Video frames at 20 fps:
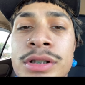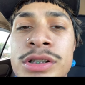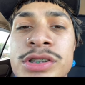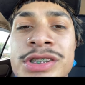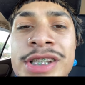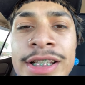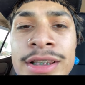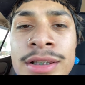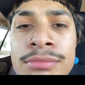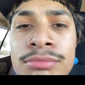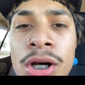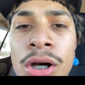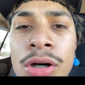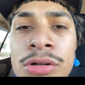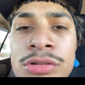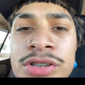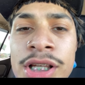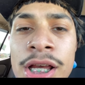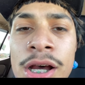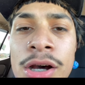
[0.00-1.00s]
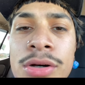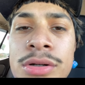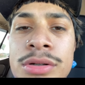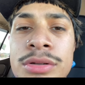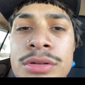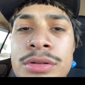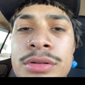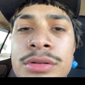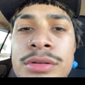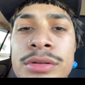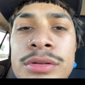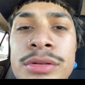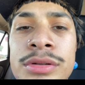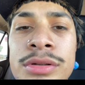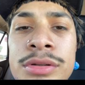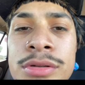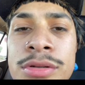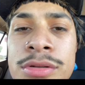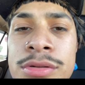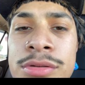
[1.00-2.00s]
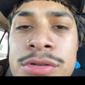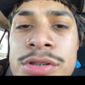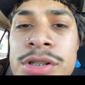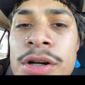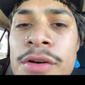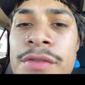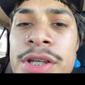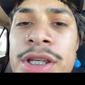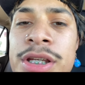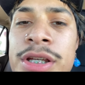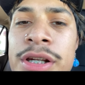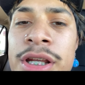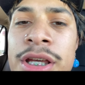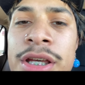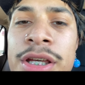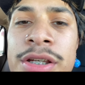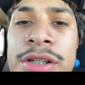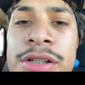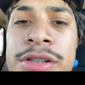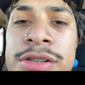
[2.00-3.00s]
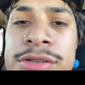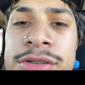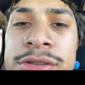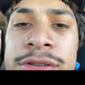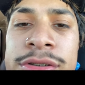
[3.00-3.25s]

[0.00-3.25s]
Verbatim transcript: Check them hoes out. Your vegan ass.